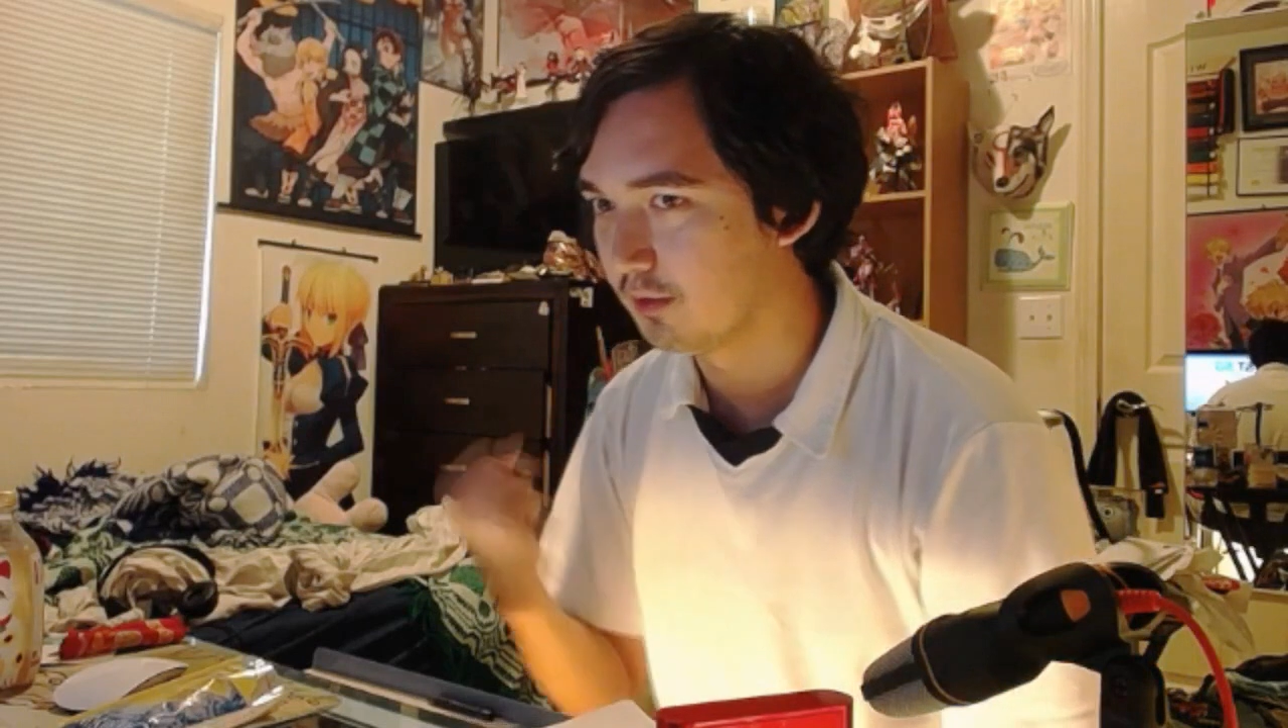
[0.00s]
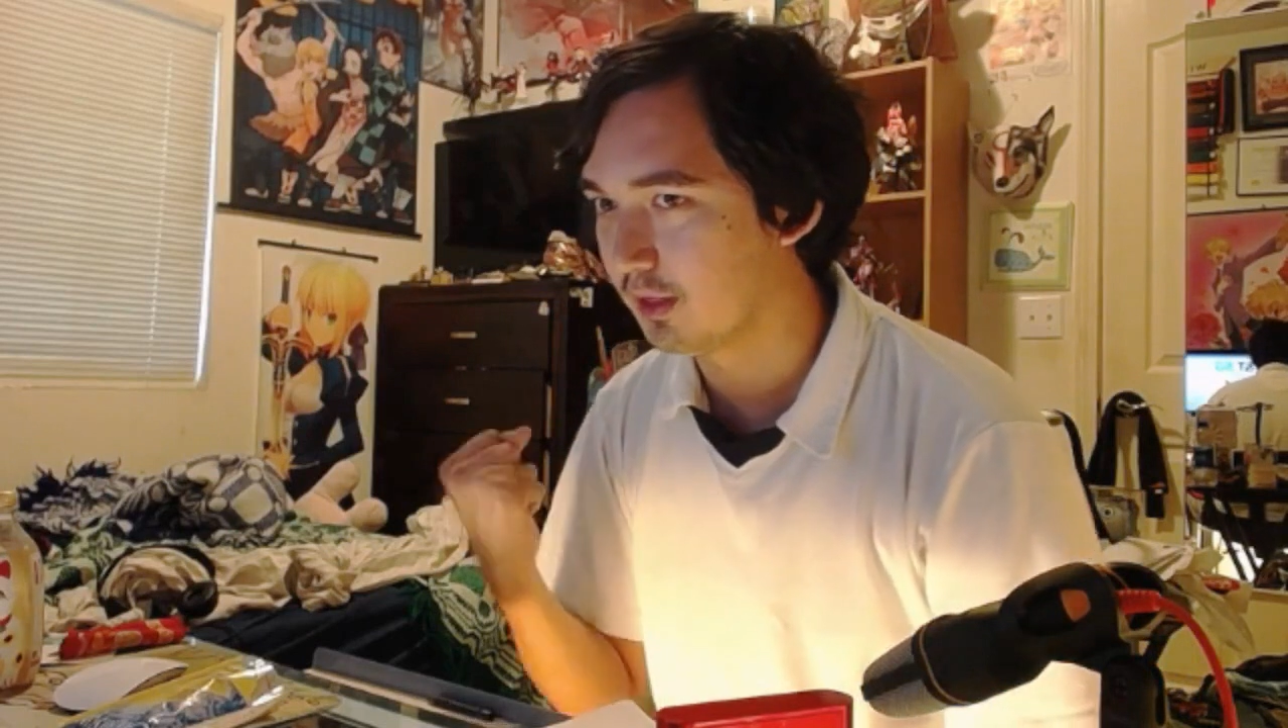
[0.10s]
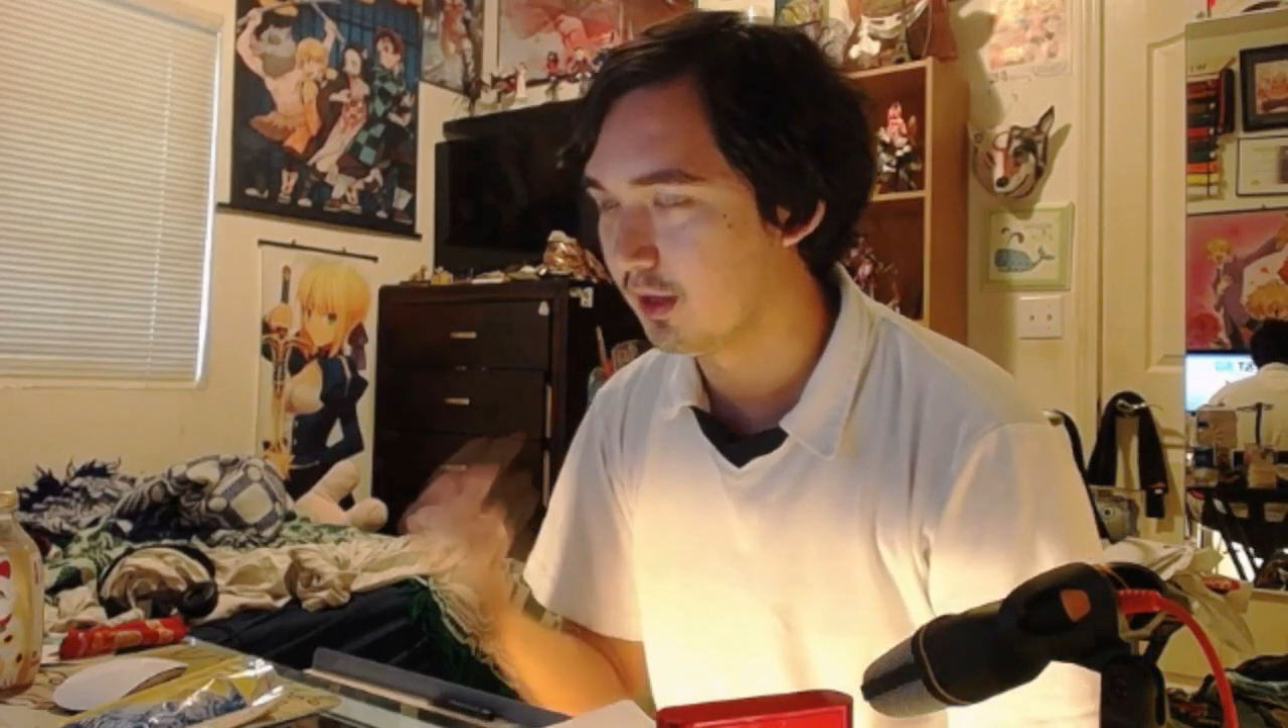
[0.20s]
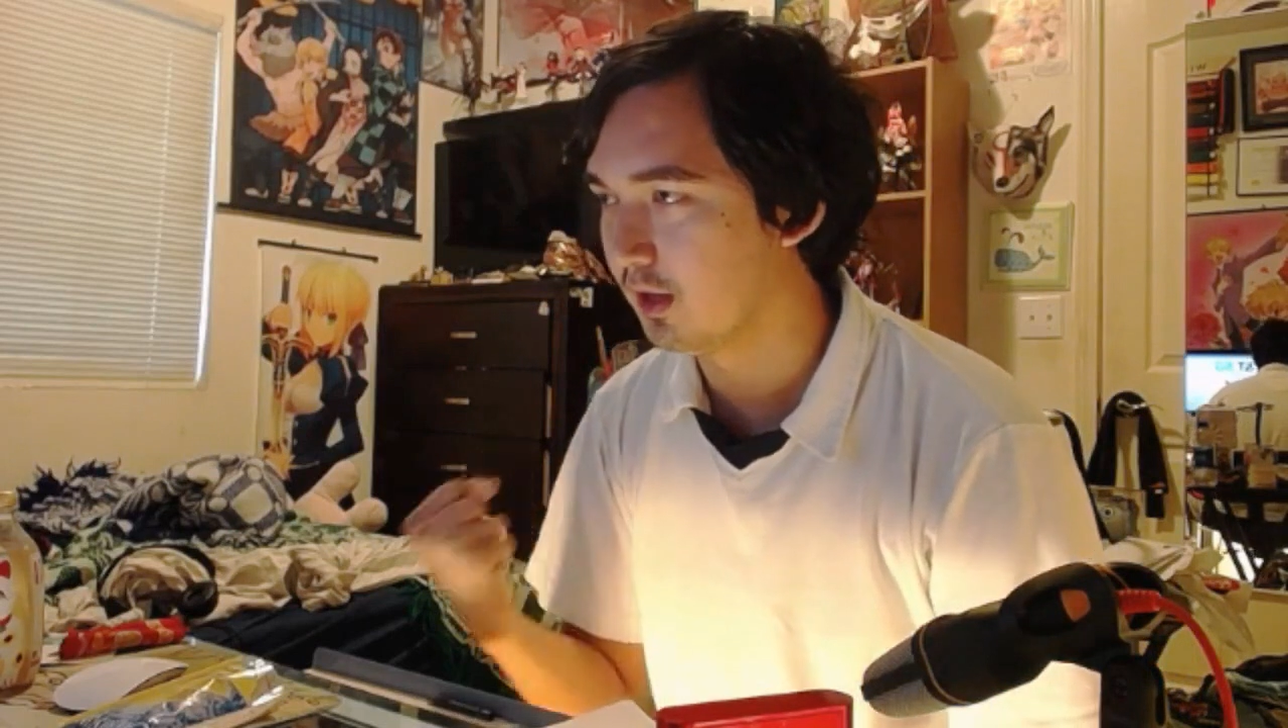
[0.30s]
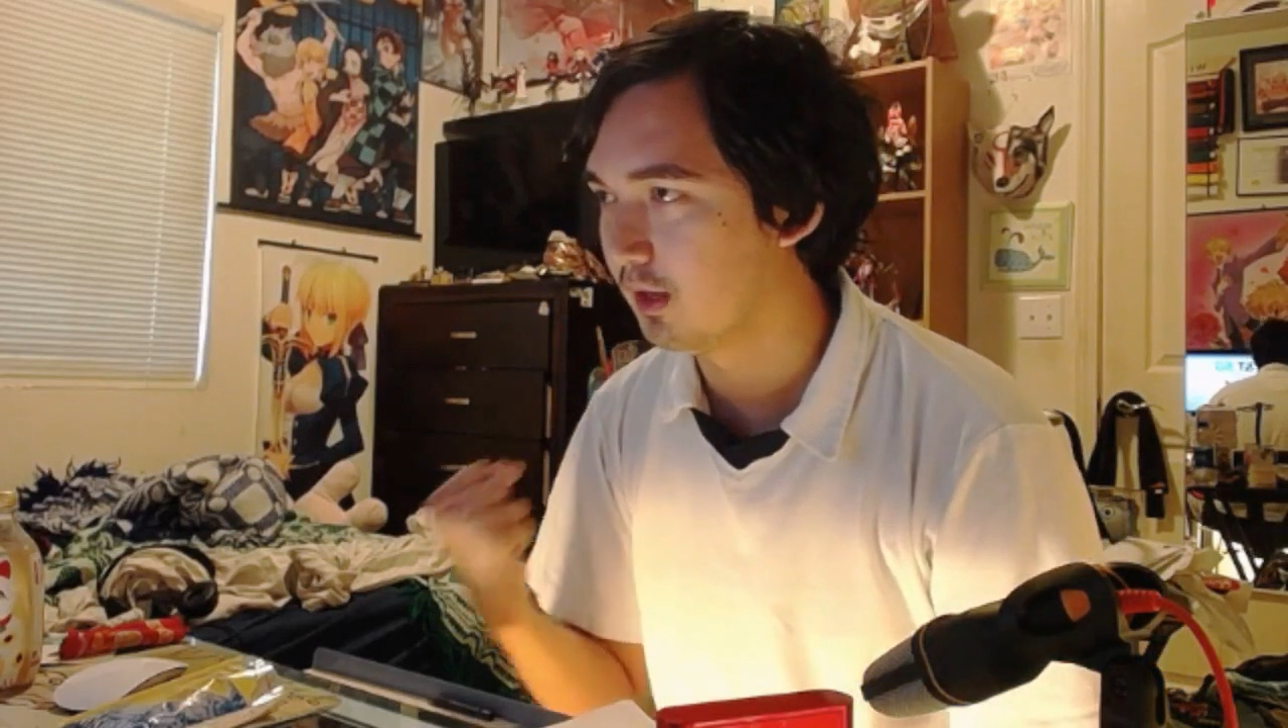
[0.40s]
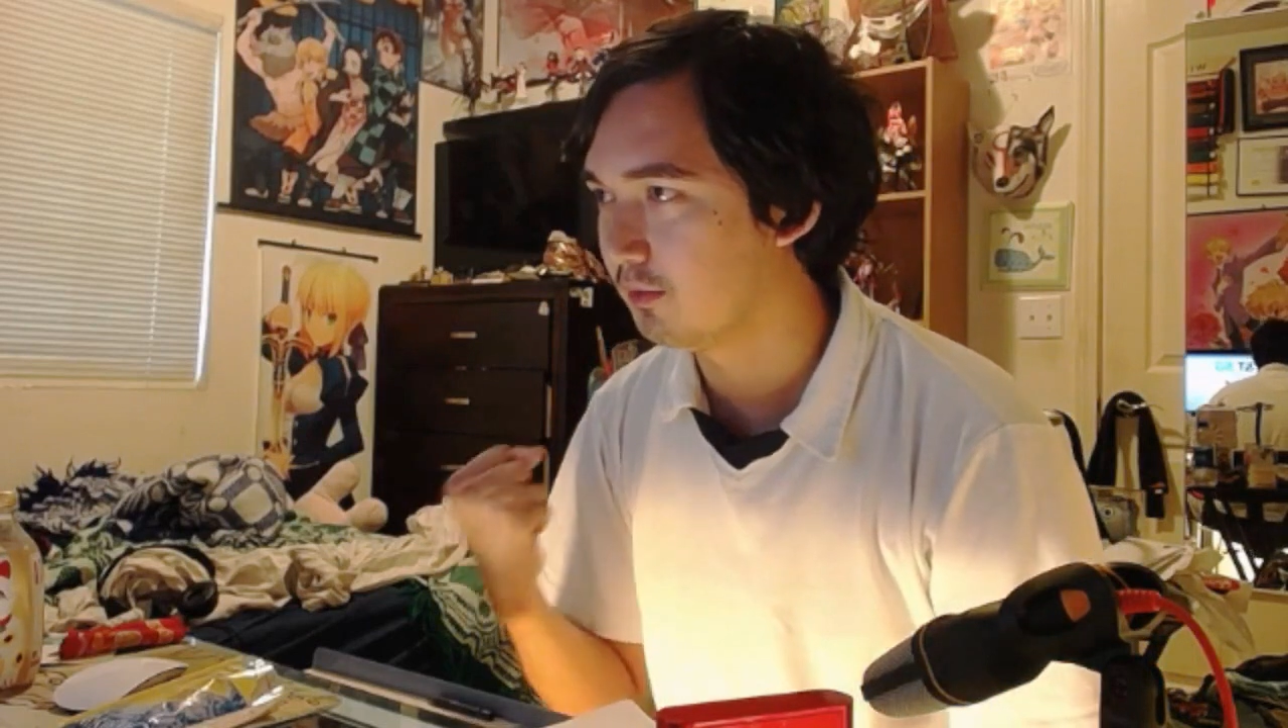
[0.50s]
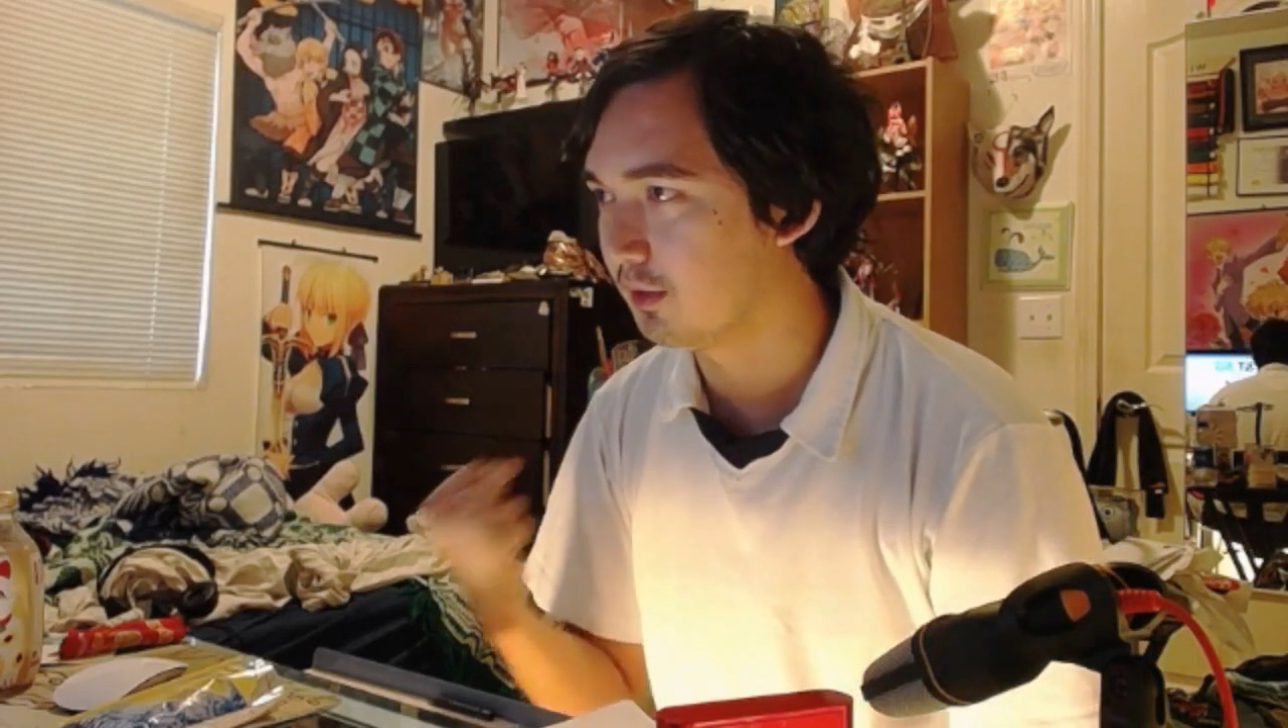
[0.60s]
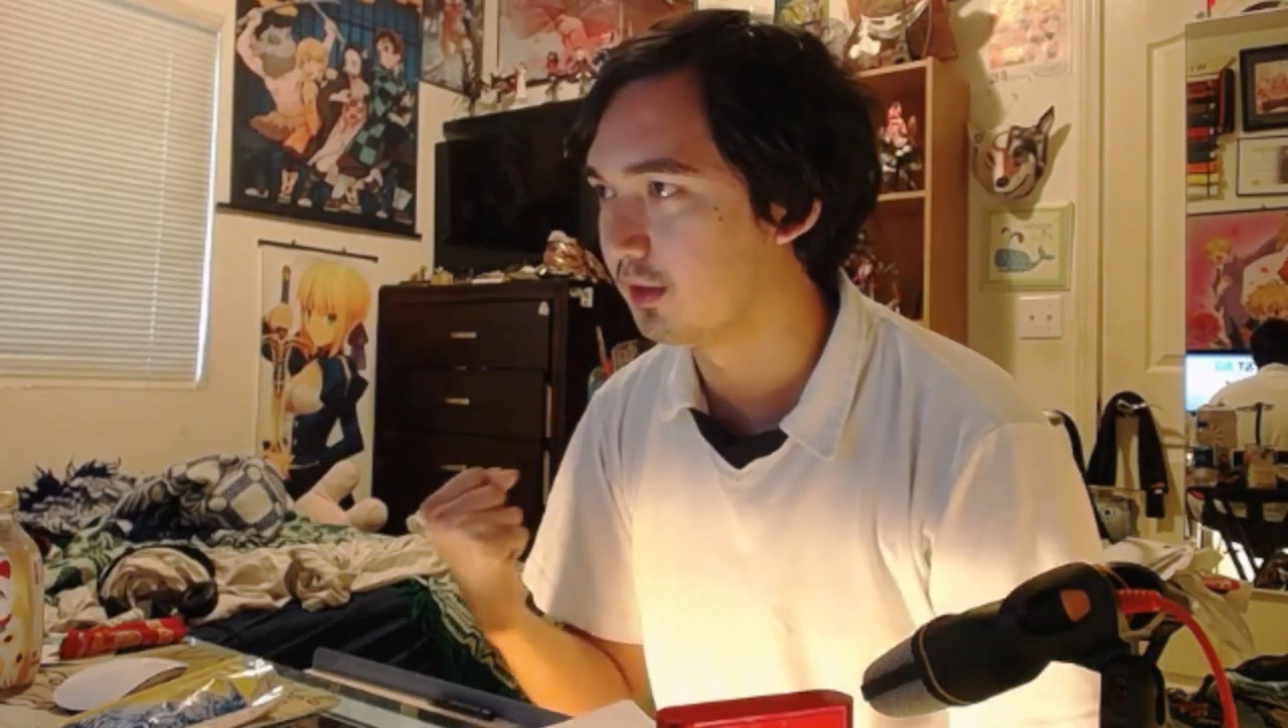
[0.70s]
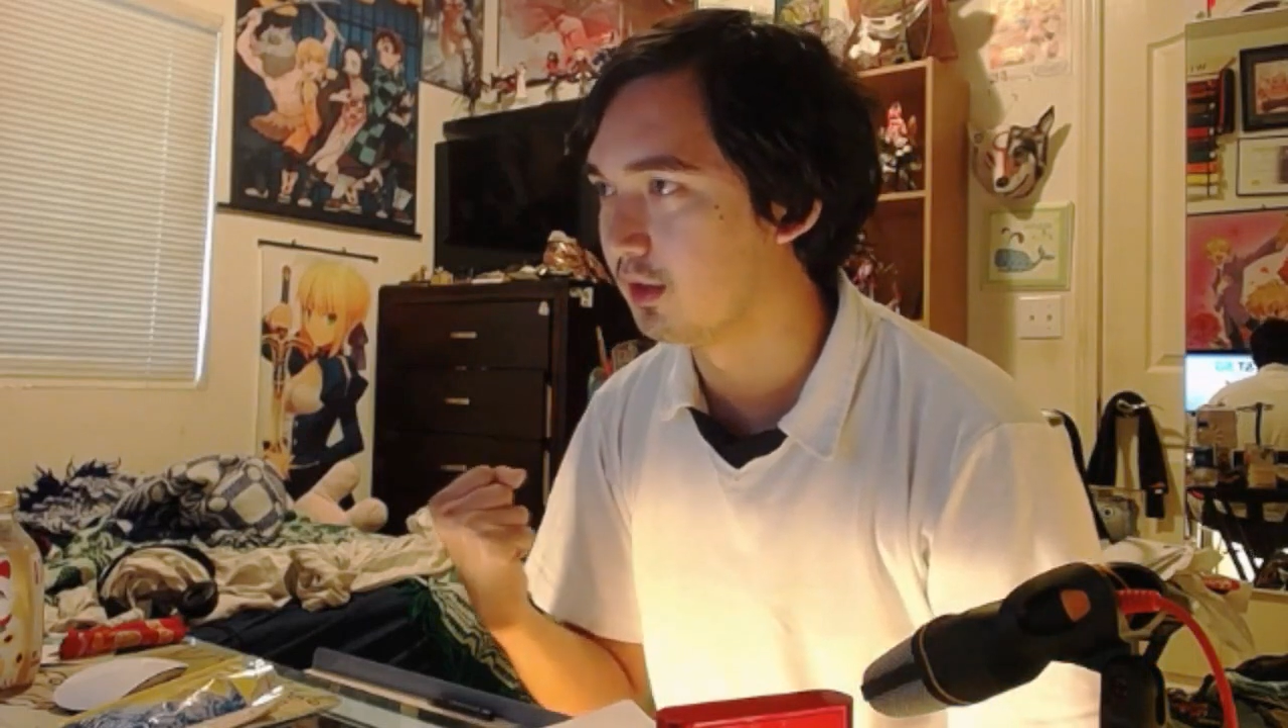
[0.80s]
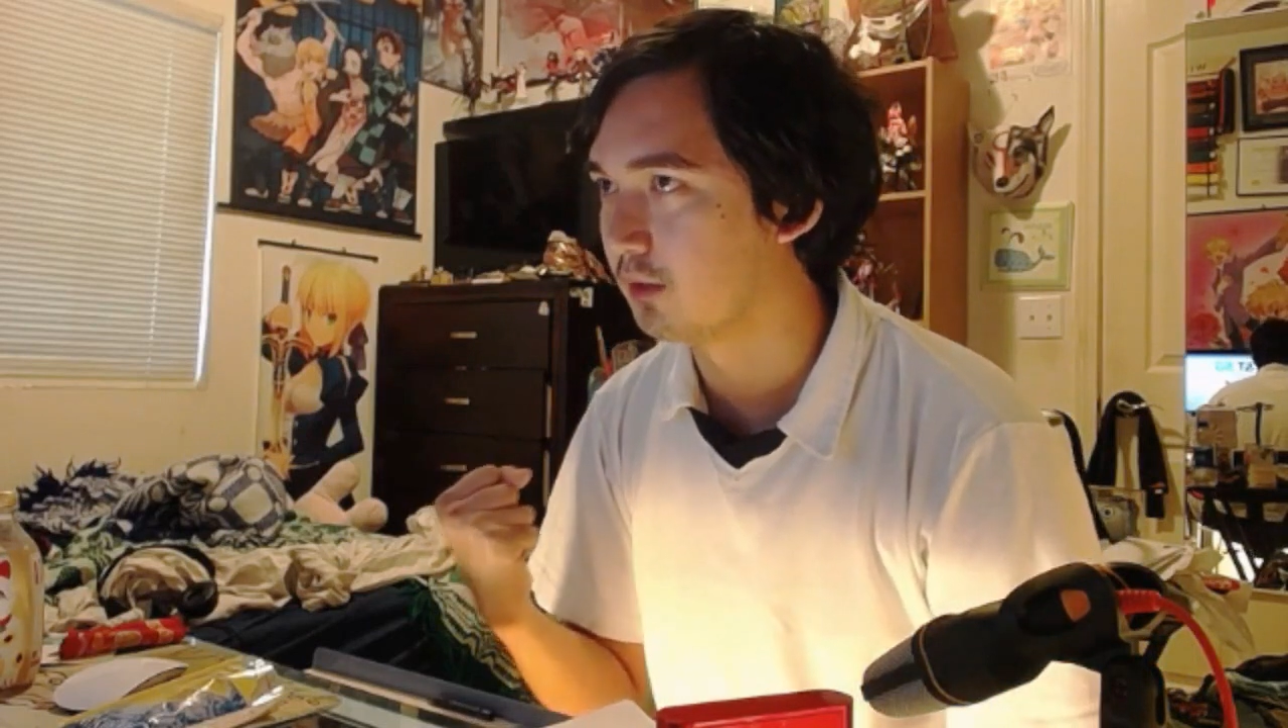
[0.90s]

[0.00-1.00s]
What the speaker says: with the